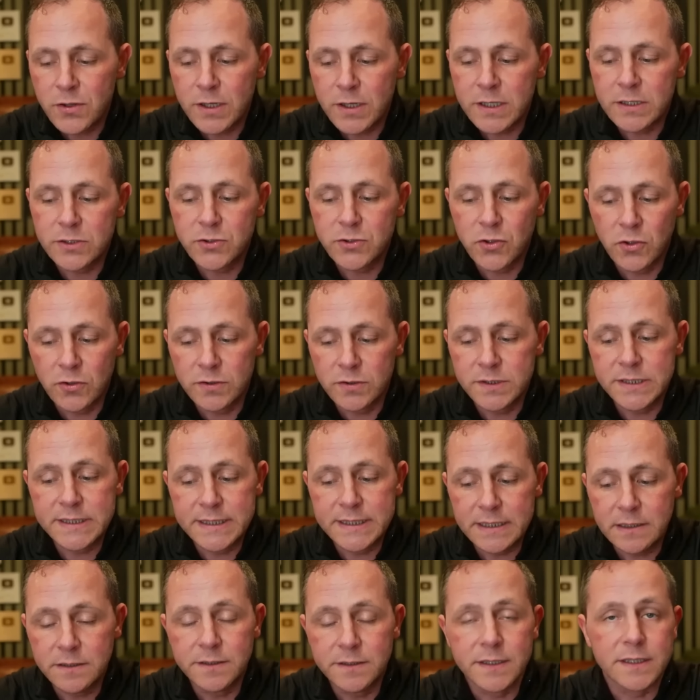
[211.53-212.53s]
the controlled
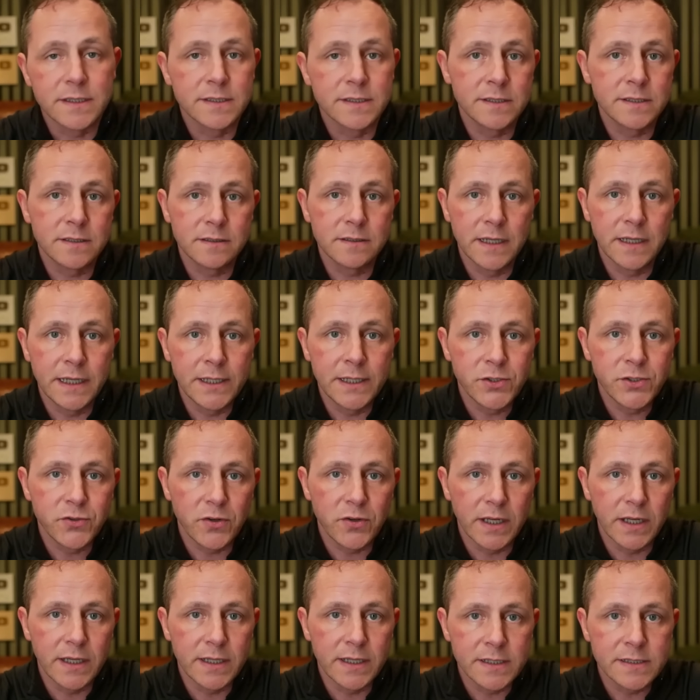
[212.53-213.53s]
stillness
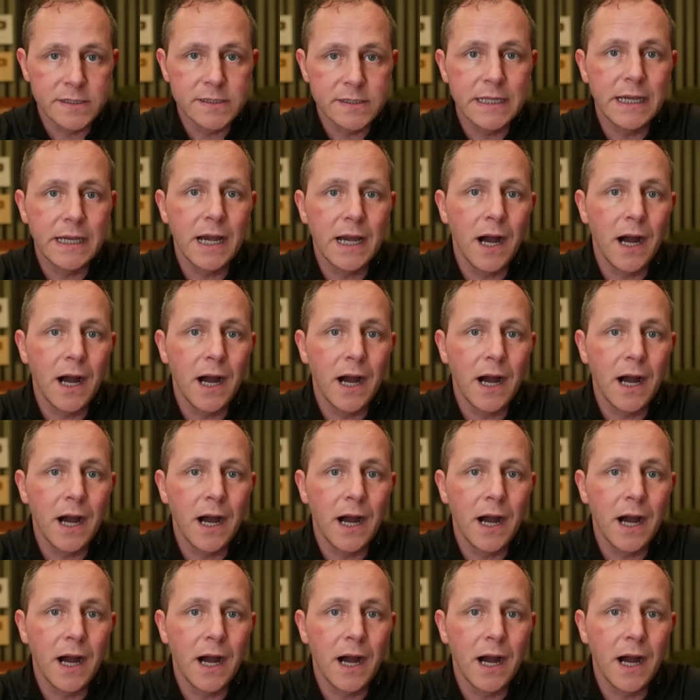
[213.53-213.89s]
entry is the